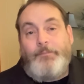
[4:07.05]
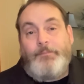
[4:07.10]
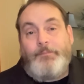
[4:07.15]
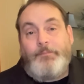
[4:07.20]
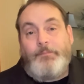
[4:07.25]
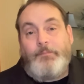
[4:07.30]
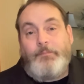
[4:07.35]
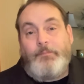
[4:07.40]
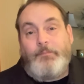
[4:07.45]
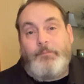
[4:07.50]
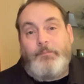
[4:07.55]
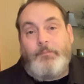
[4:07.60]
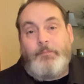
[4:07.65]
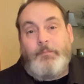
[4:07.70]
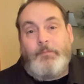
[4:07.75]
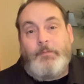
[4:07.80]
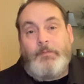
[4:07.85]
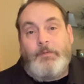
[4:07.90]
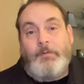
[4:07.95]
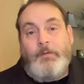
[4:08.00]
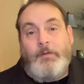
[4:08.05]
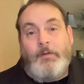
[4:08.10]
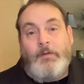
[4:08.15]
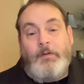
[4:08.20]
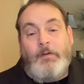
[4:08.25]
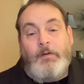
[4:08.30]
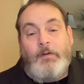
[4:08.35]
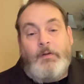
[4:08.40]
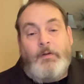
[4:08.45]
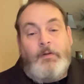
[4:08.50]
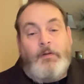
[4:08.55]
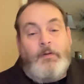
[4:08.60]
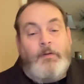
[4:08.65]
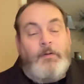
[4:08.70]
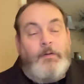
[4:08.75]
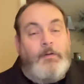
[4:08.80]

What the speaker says: Nothing is said.